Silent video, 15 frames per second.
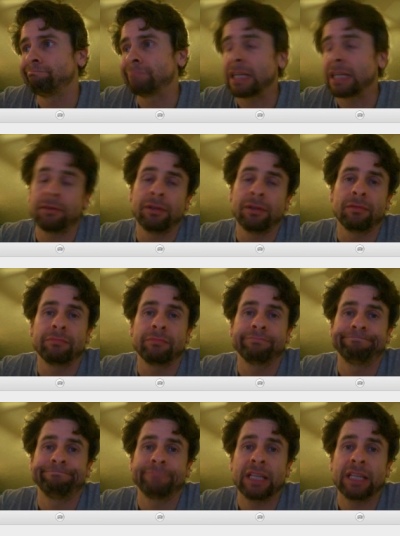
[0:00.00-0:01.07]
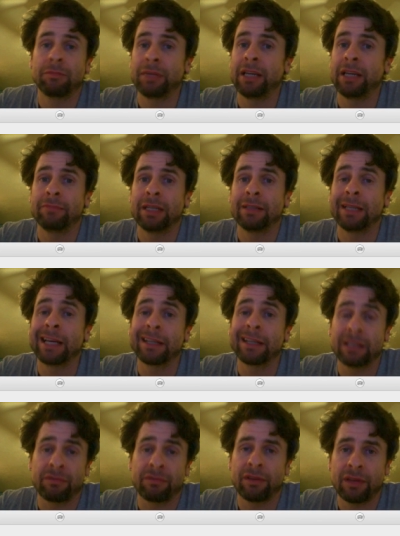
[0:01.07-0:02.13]
don't know. It could be a lot of
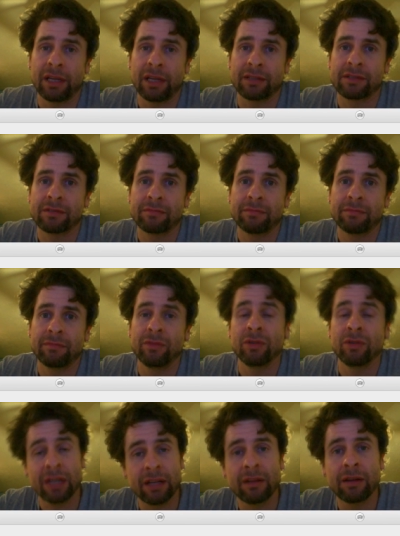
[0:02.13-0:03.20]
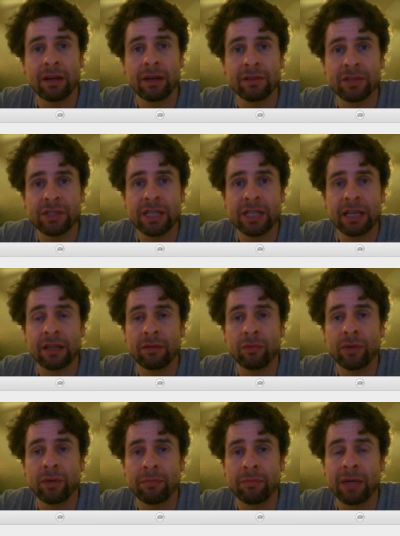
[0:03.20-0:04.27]
different things. You got to understand that
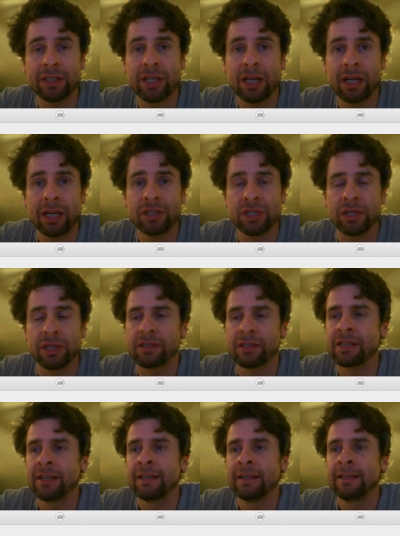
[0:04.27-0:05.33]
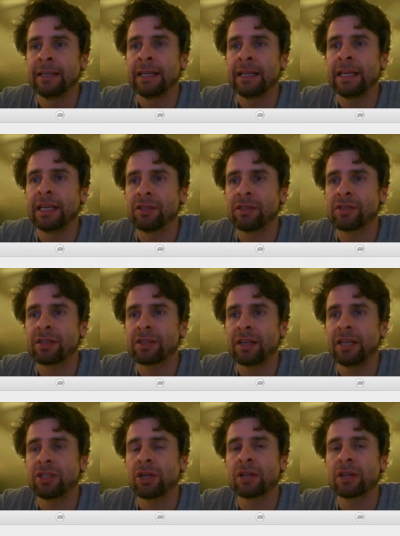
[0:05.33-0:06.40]
what a montage is
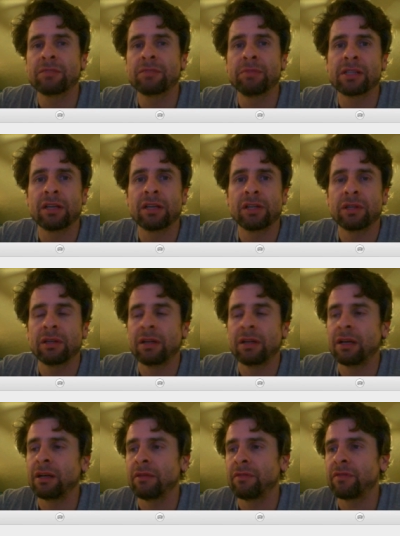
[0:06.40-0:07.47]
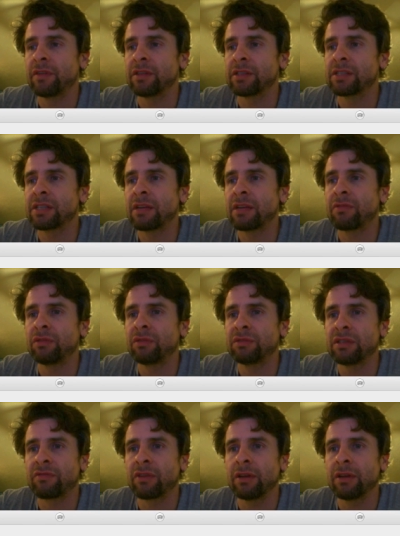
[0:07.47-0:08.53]
a juxtaposition of several
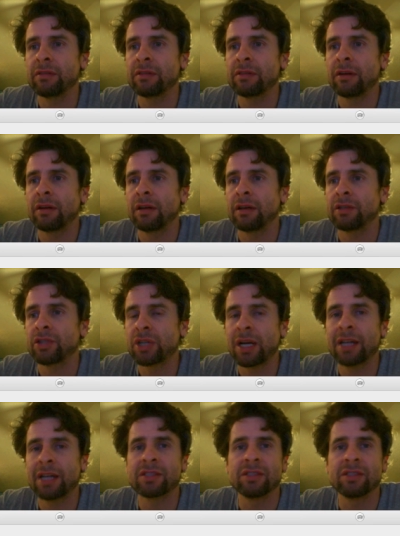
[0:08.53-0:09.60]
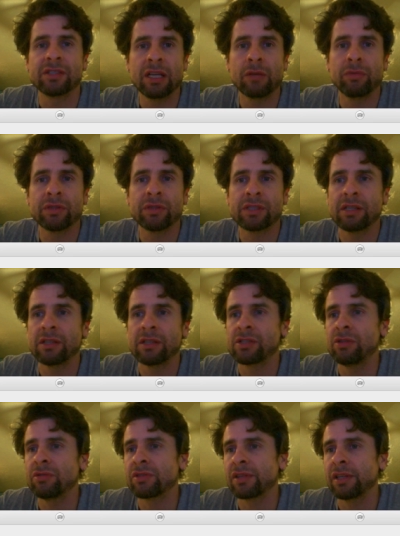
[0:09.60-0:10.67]
different shots and sequences,
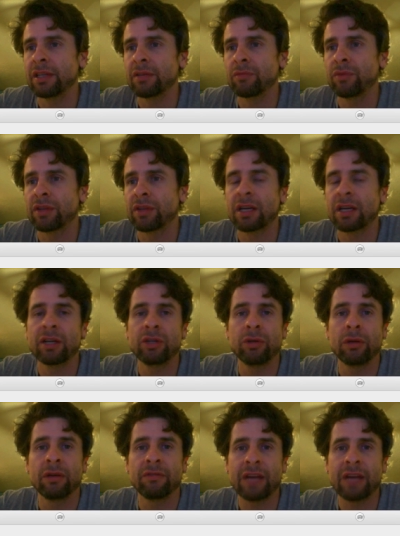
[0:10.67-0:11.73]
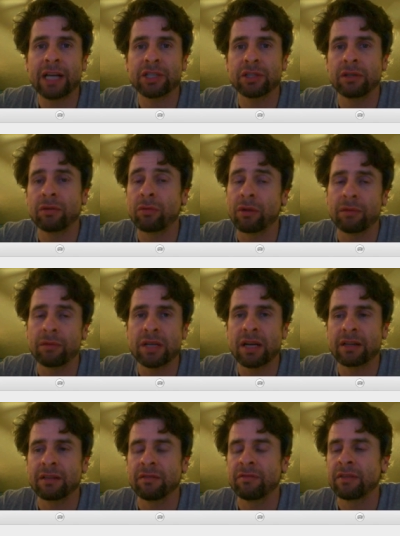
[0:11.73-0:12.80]
usually with a continuity of action or
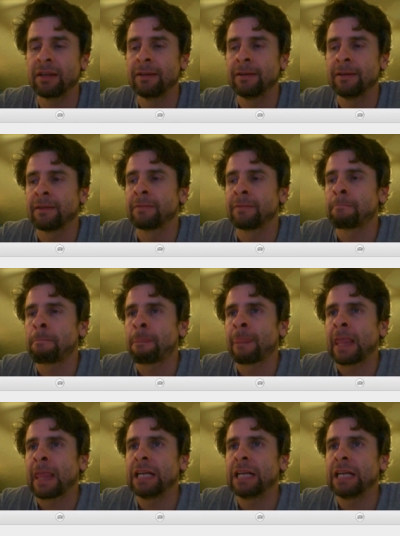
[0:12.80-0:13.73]
objective. A